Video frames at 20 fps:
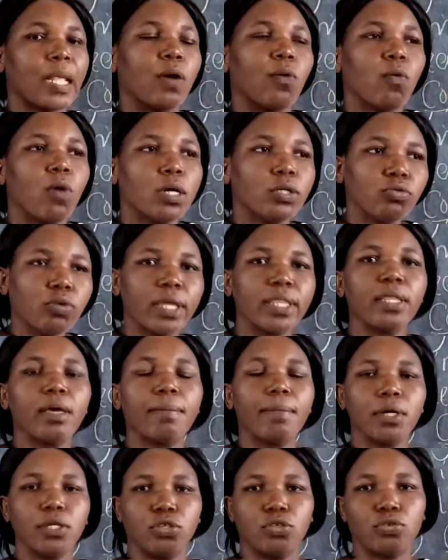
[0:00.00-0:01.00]
What were
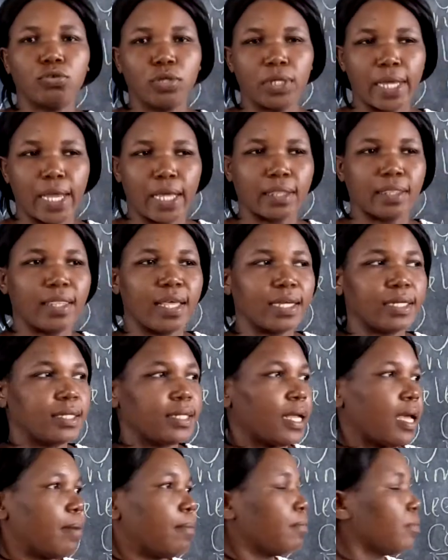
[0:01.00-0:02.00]
the boys doing at that
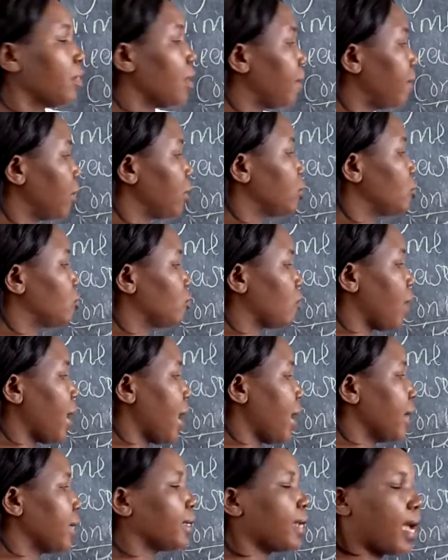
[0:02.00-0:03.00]
time? The boys
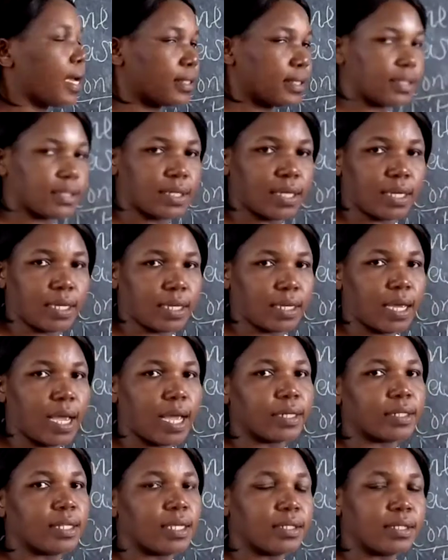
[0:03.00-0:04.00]
were dancing.
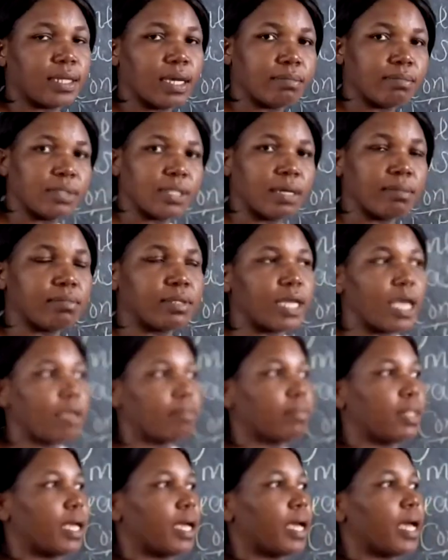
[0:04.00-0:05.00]
At the same
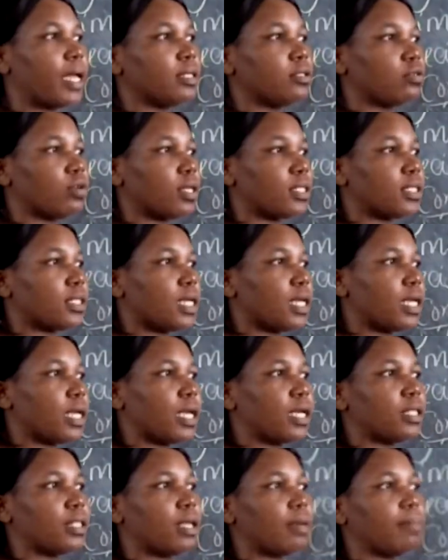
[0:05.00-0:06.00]
time, the girls were
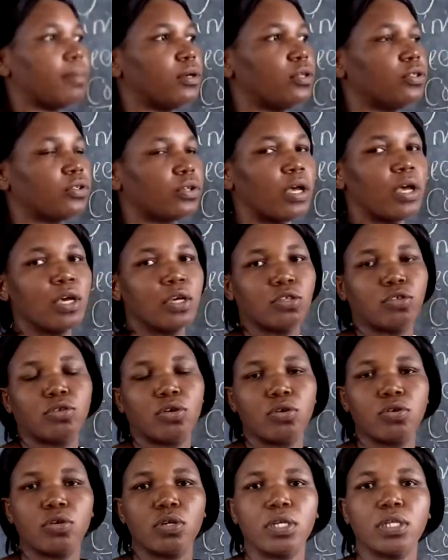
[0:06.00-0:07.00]
singing, the boys were...
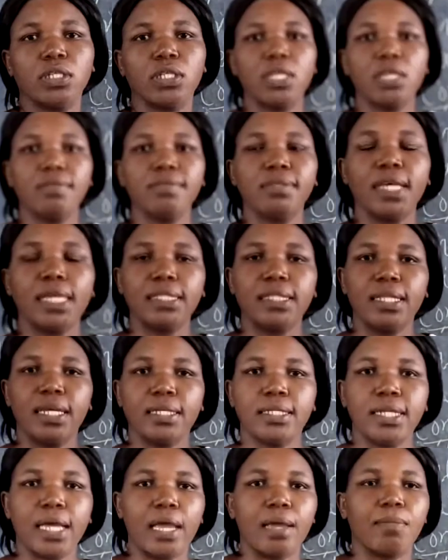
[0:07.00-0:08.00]
So it gives us
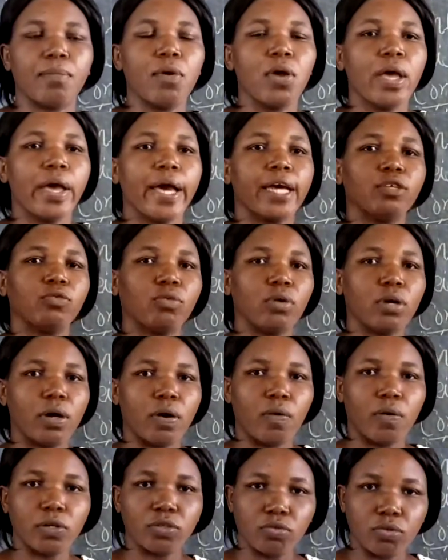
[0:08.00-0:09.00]
the time at
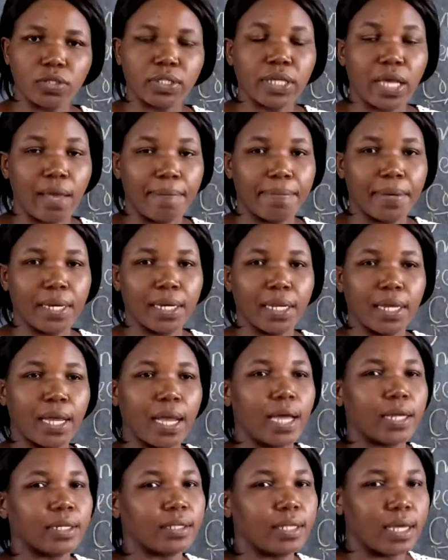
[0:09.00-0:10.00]
what was
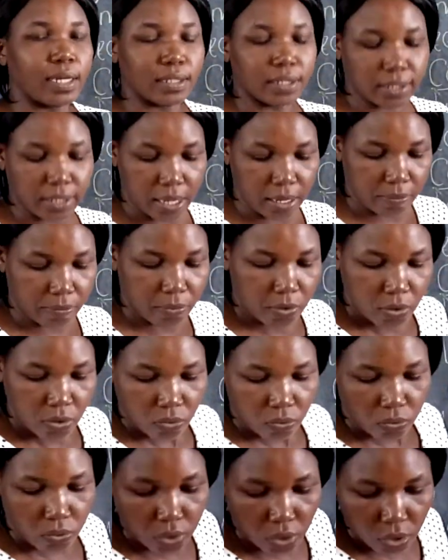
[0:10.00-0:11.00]
happening at that time.
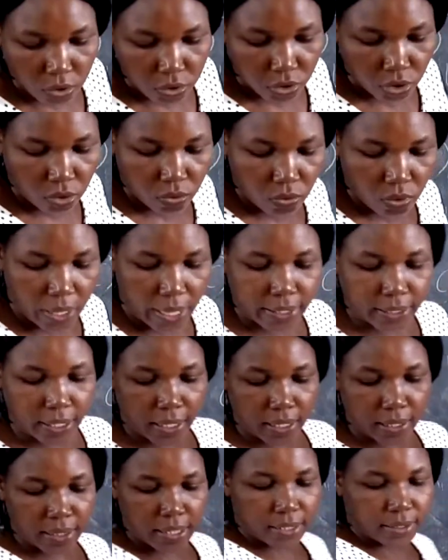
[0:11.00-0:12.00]
We also look at
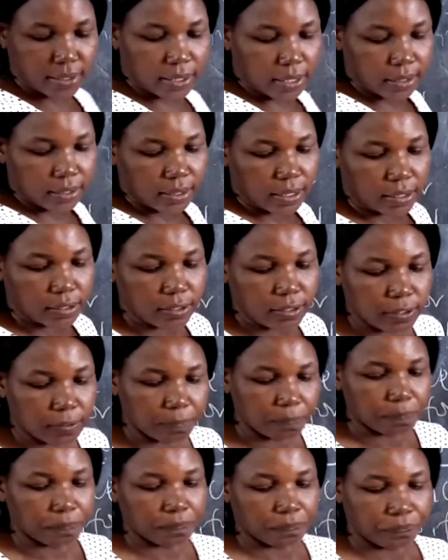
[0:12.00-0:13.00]
another
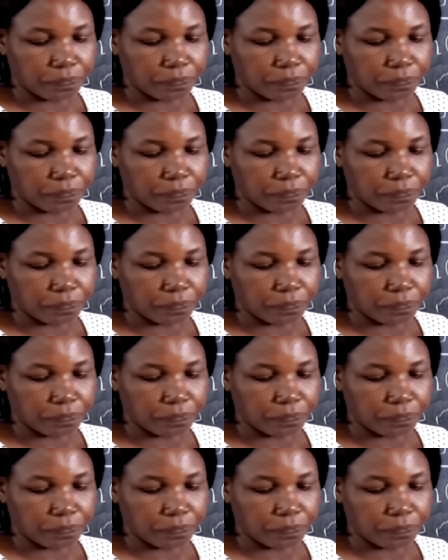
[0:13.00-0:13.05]
sentence.